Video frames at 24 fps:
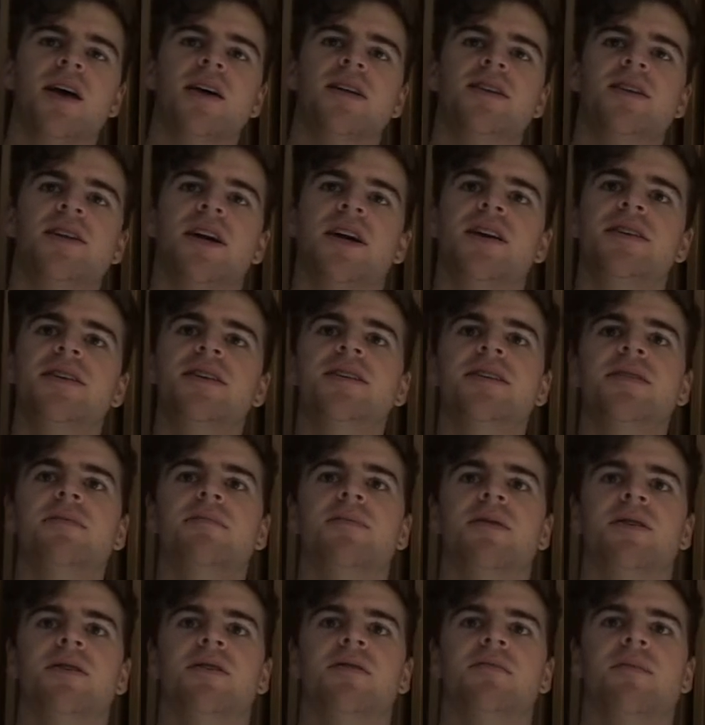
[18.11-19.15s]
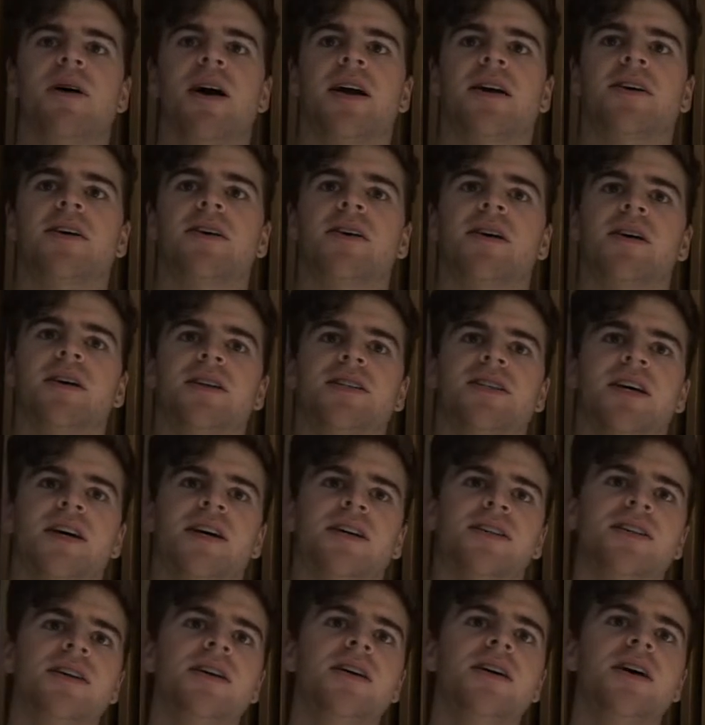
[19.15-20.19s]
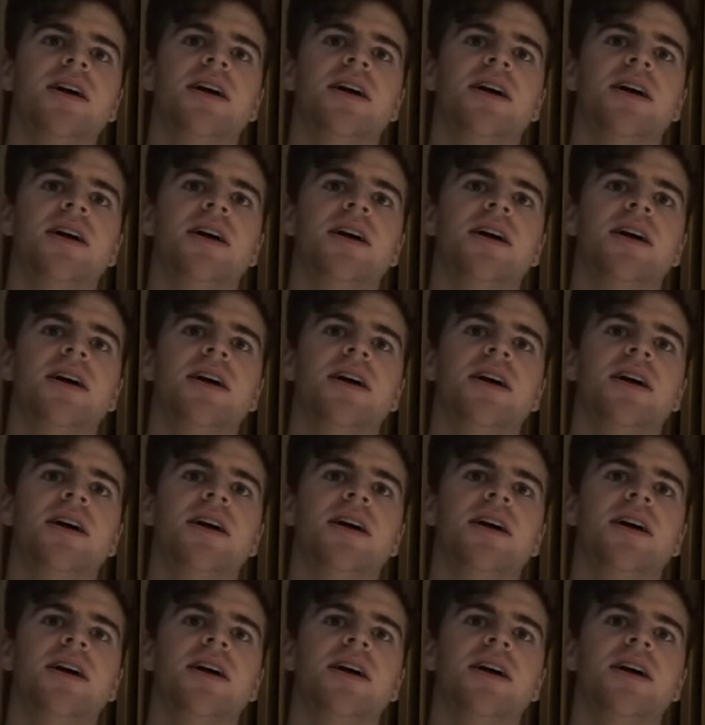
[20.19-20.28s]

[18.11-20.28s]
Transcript: changes in bone microarchitecture,